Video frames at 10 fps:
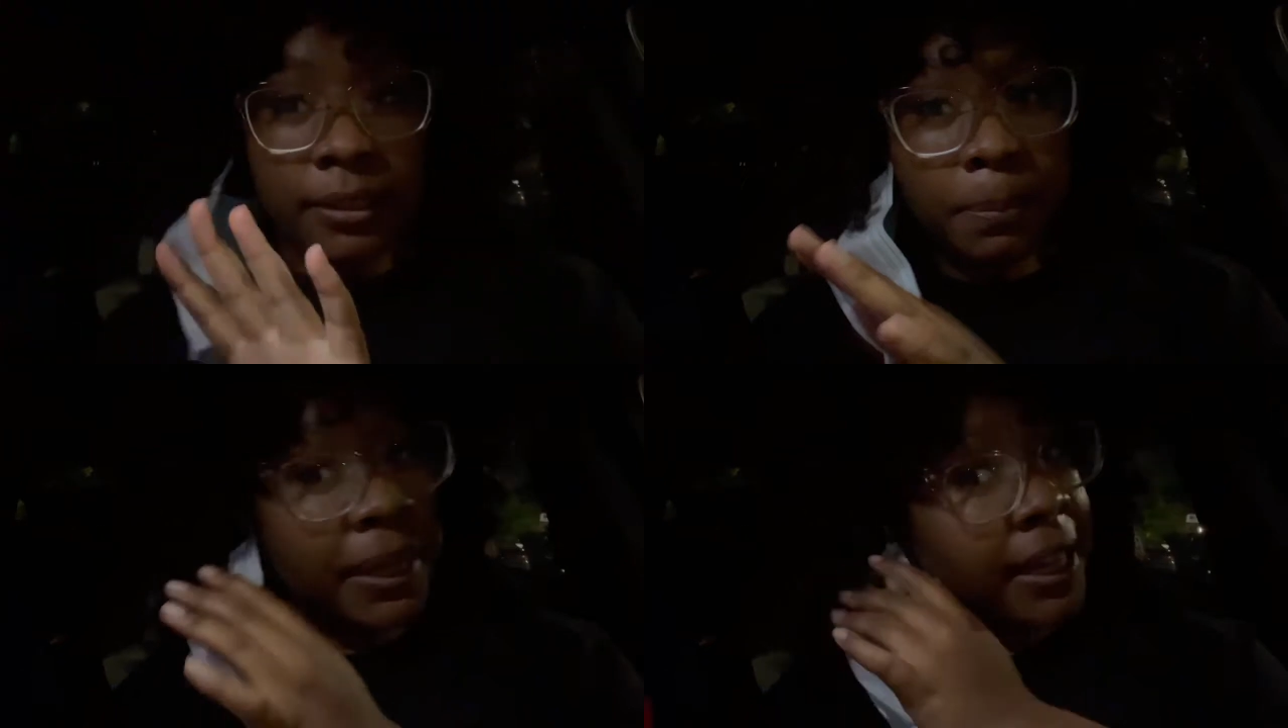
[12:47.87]

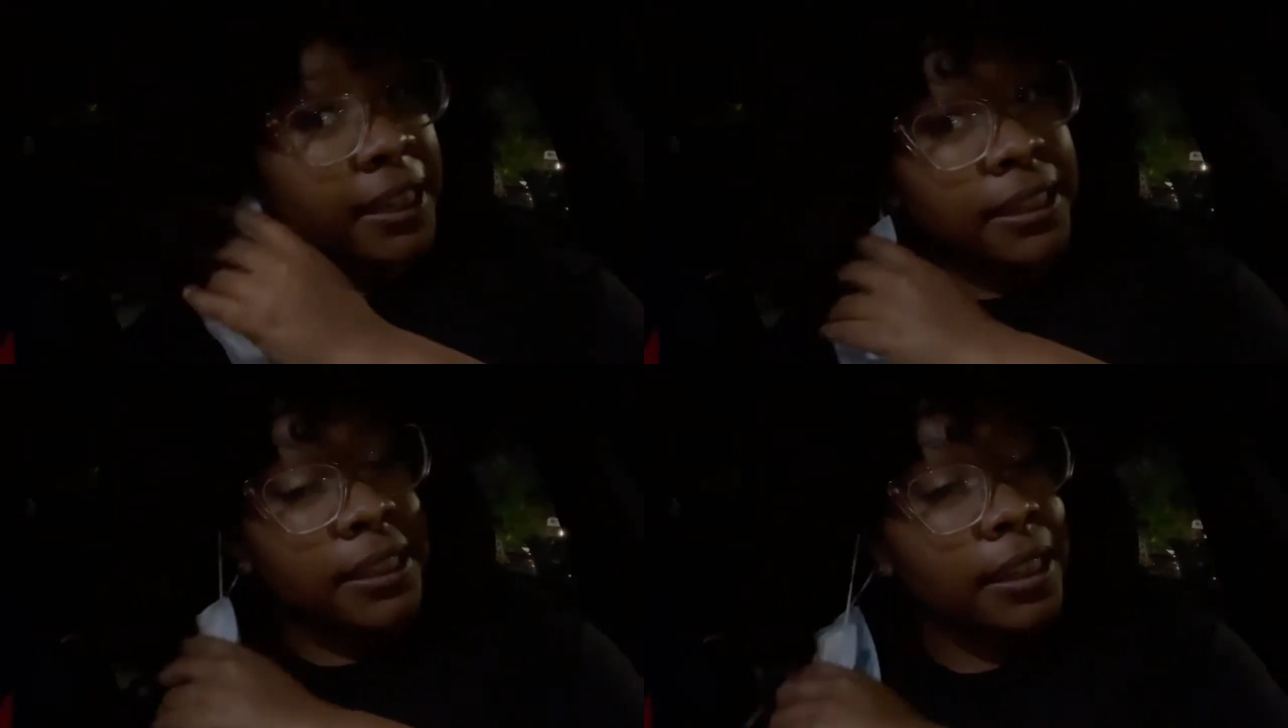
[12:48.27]

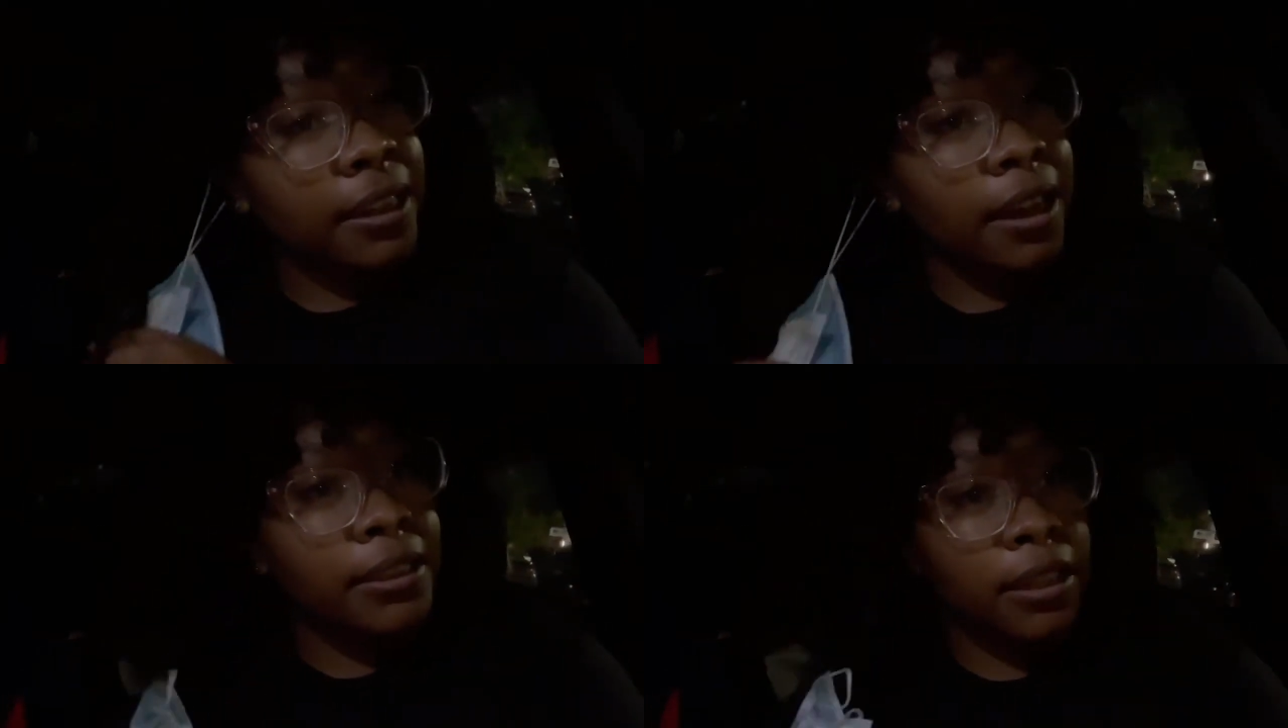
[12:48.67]
spend
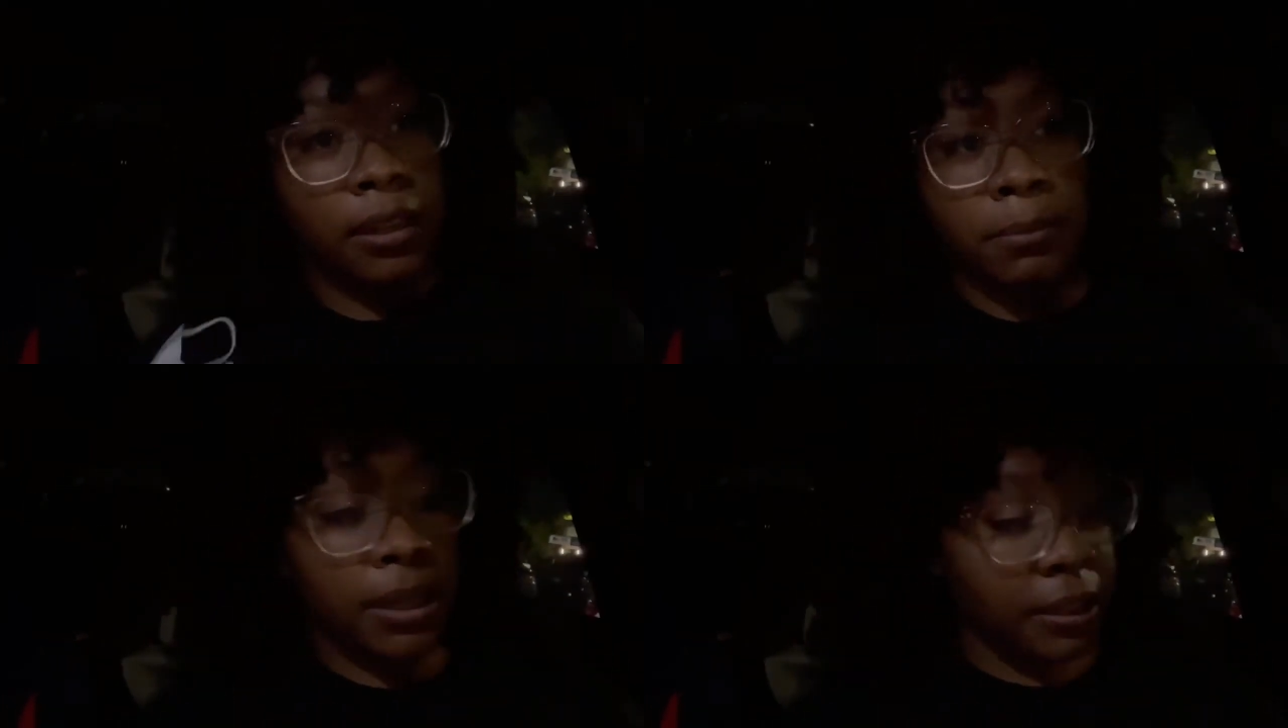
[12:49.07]
a
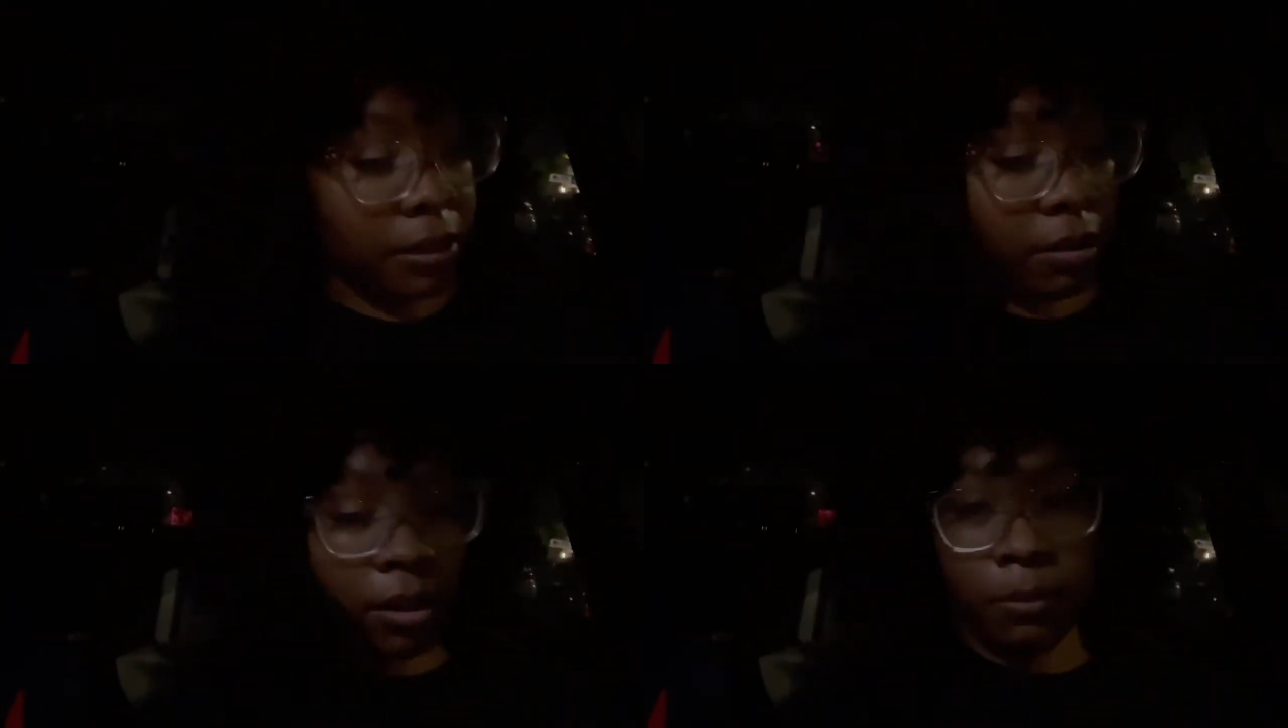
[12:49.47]
ton of
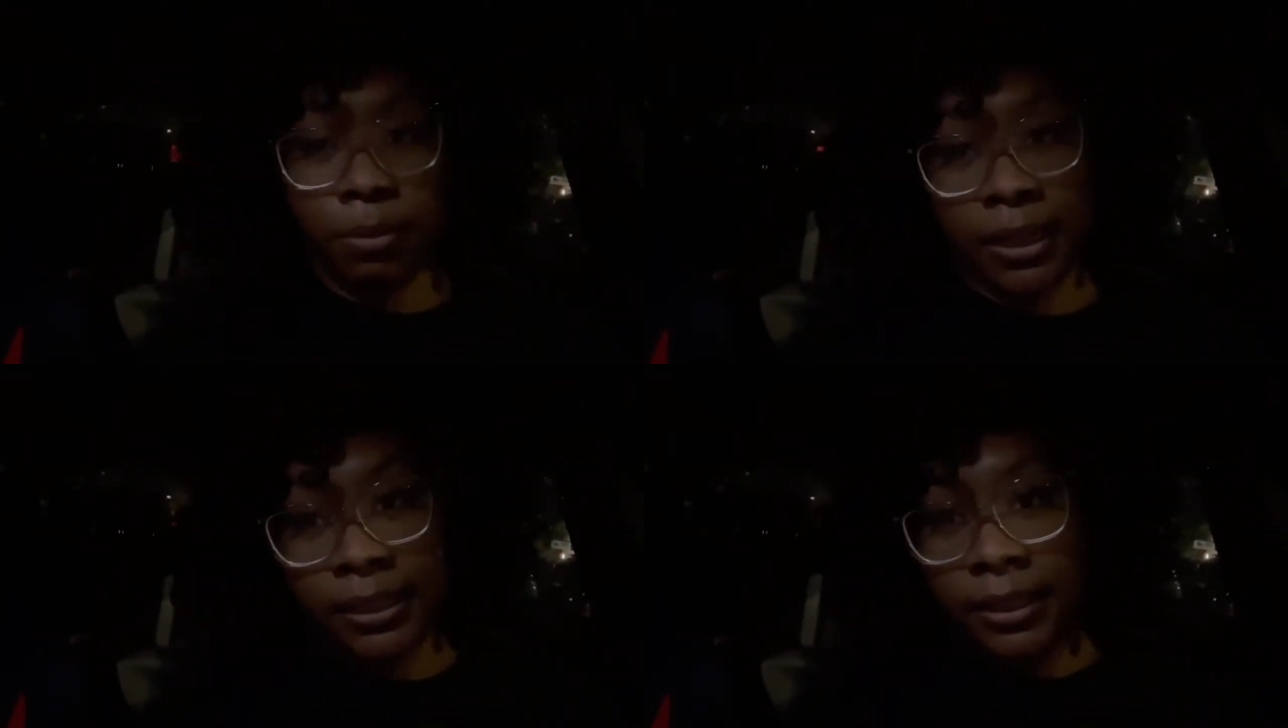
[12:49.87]
money on
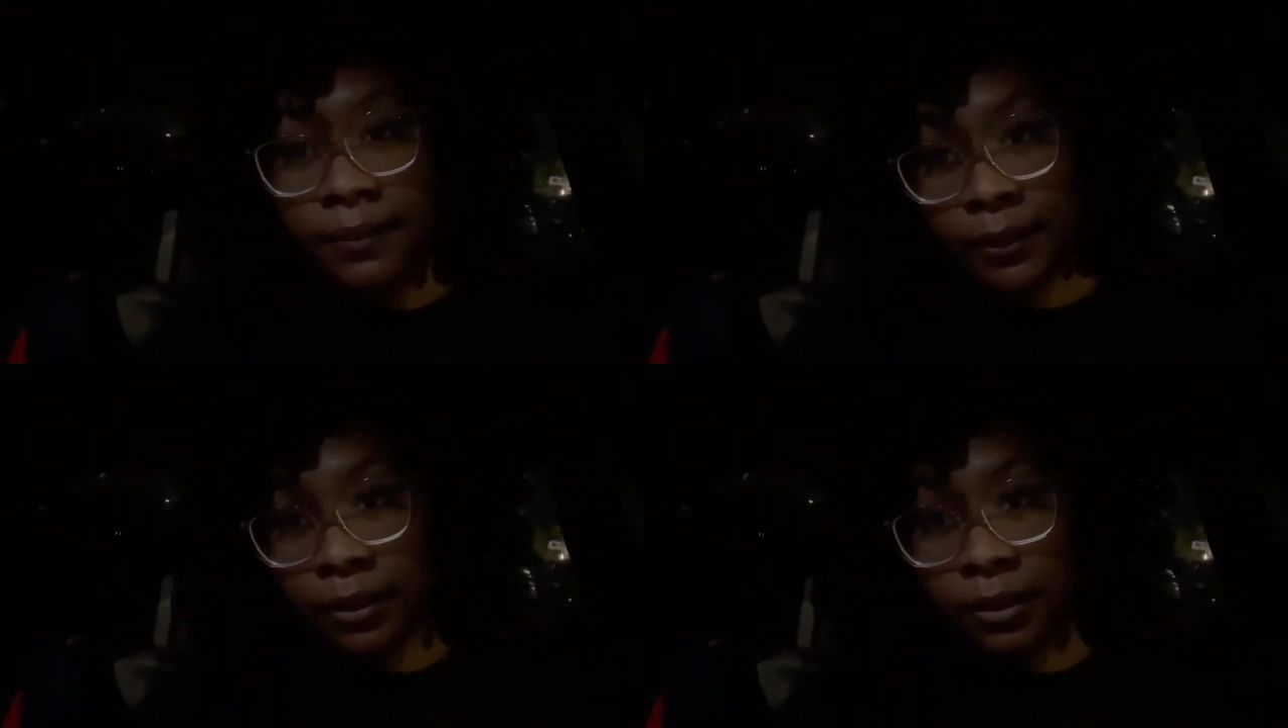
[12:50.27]

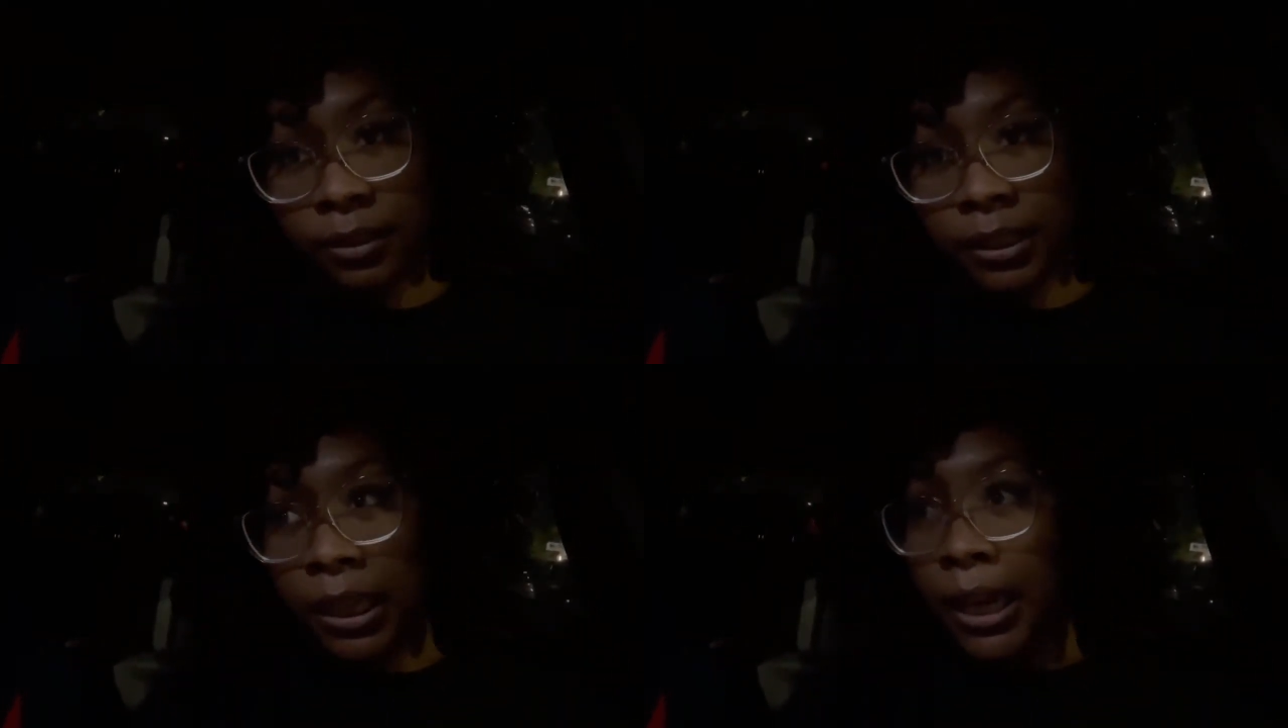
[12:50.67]
processed
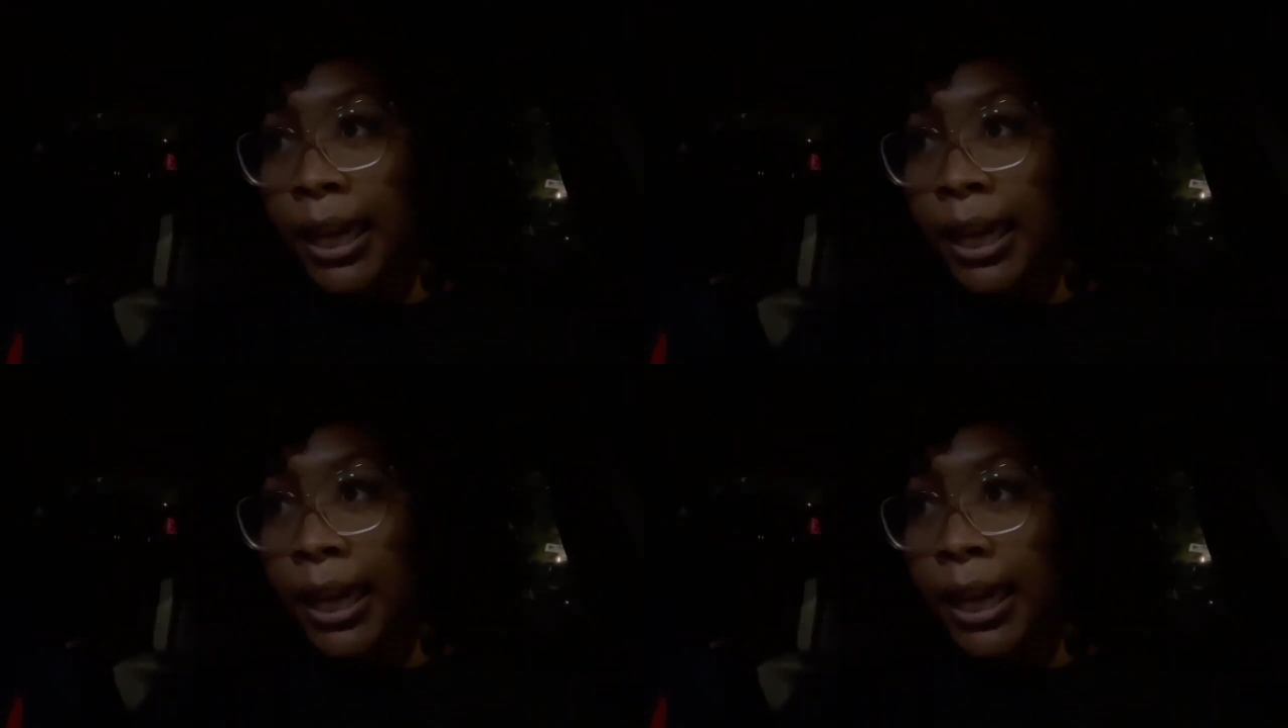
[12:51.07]
foods,